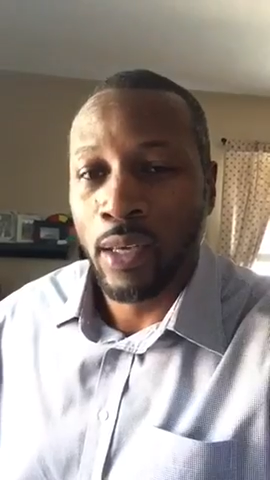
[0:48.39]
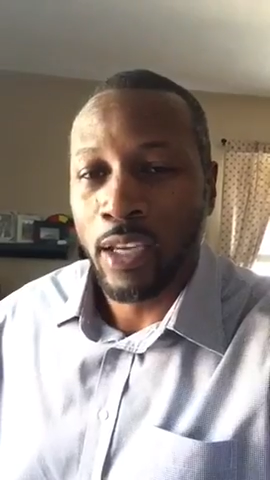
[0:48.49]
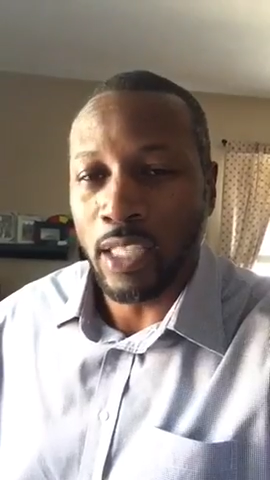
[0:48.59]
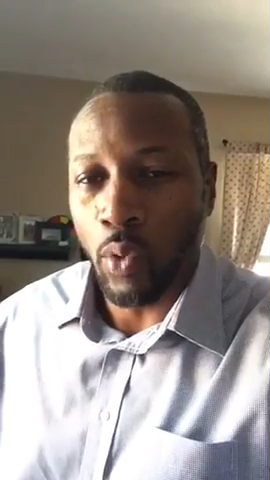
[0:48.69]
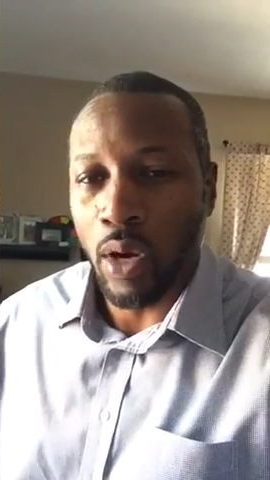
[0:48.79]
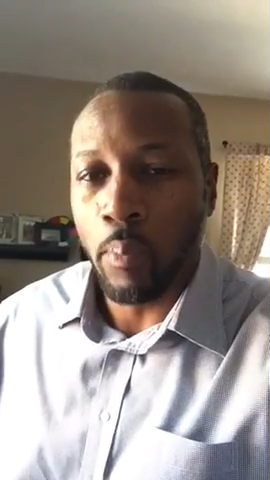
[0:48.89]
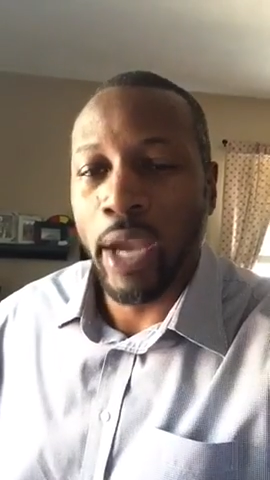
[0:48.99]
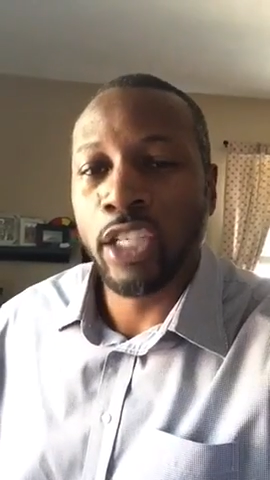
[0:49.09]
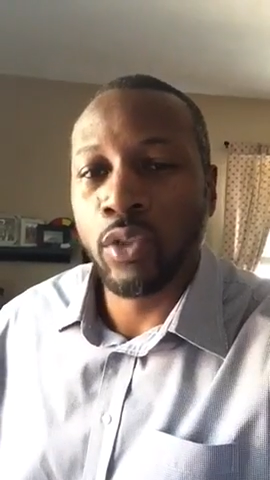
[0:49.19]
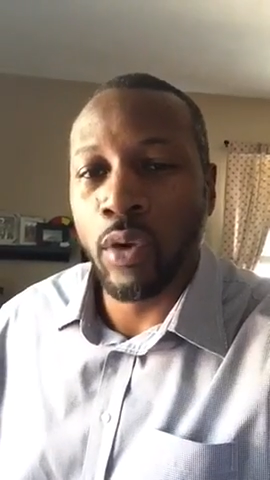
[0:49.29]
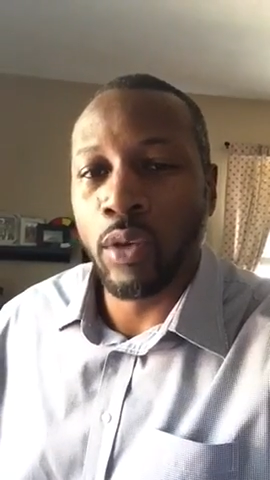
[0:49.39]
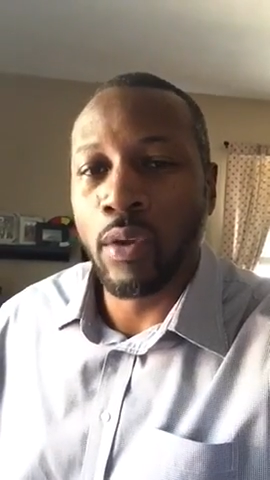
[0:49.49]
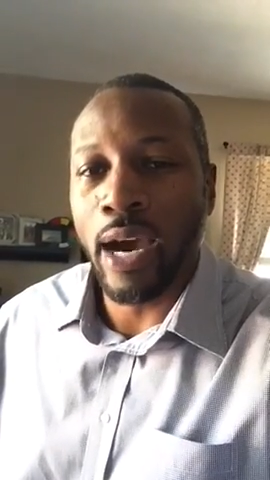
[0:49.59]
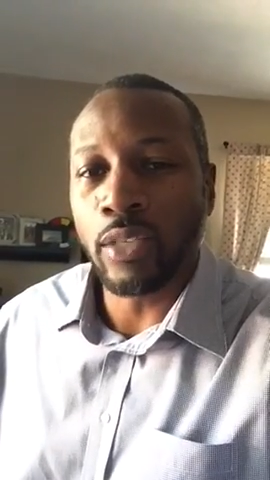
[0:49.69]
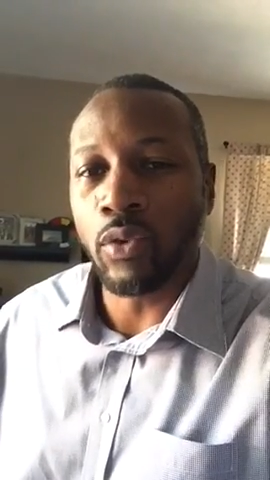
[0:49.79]
because I want to make sure you
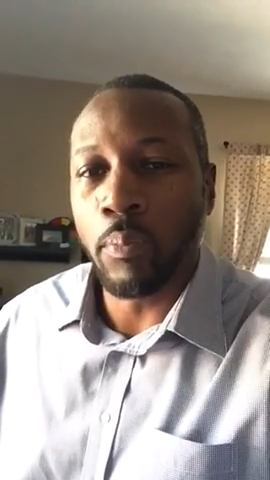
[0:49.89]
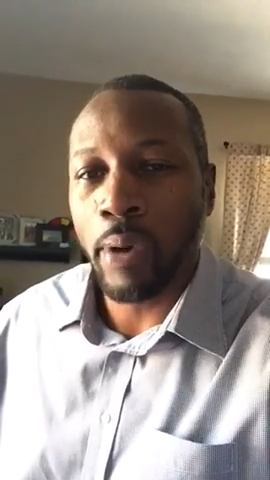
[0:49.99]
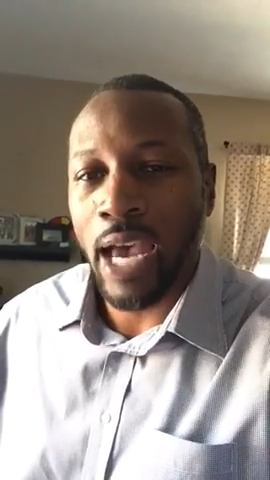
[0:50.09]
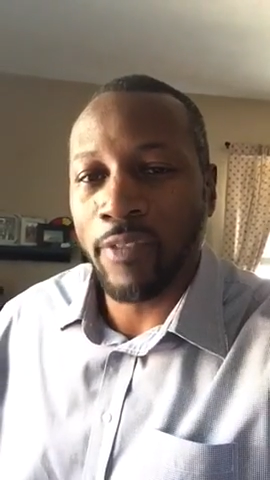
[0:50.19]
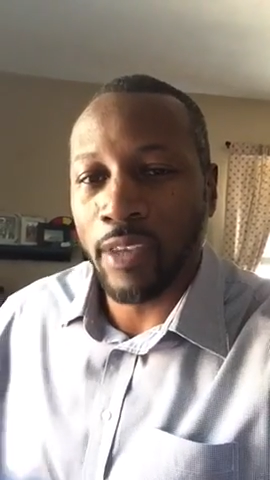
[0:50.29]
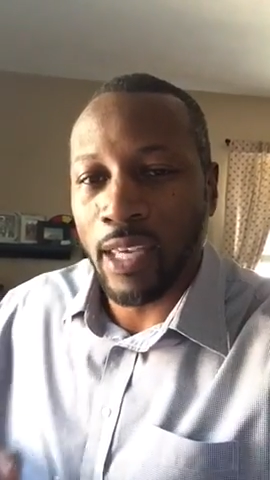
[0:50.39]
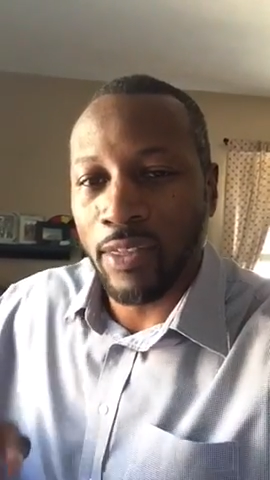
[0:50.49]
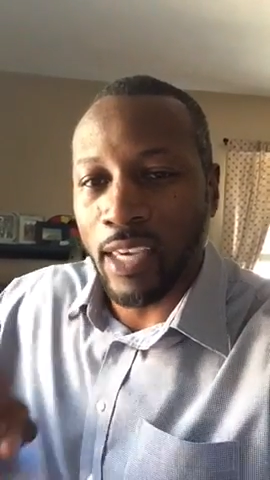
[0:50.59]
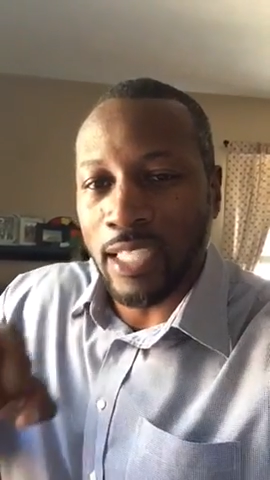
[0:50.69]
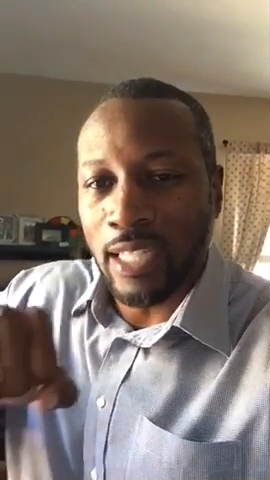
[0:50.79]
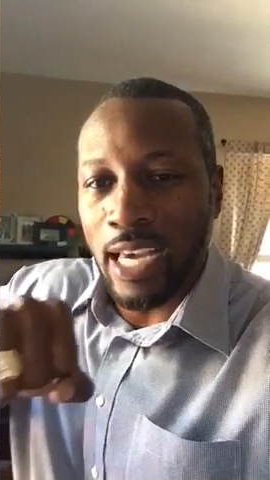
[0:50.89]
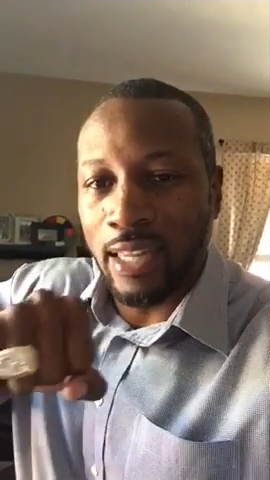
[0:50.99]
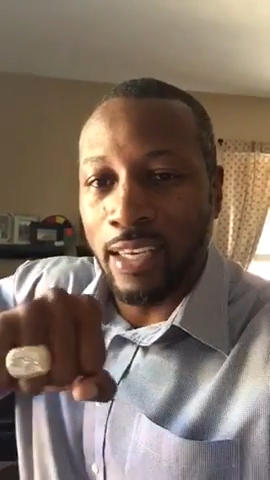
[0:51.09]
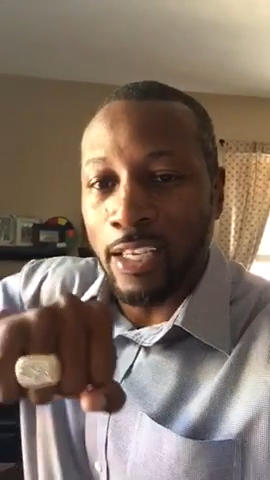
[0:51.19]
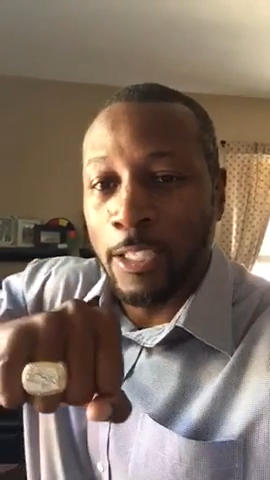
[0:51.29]
guys are on path to get things
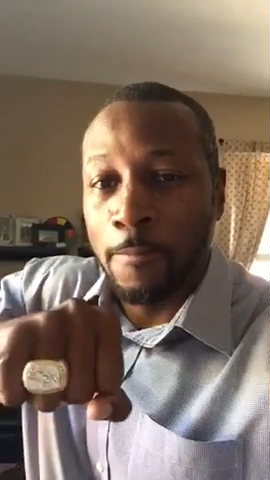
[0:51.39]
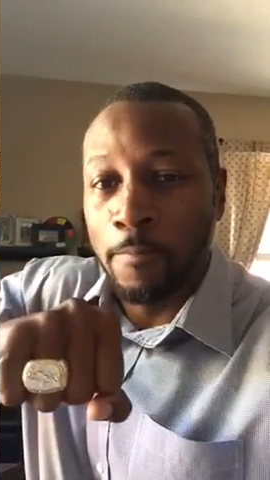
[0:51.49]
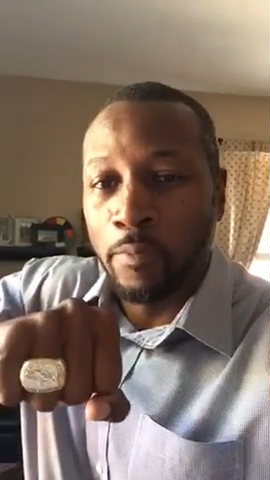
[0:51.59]
like this.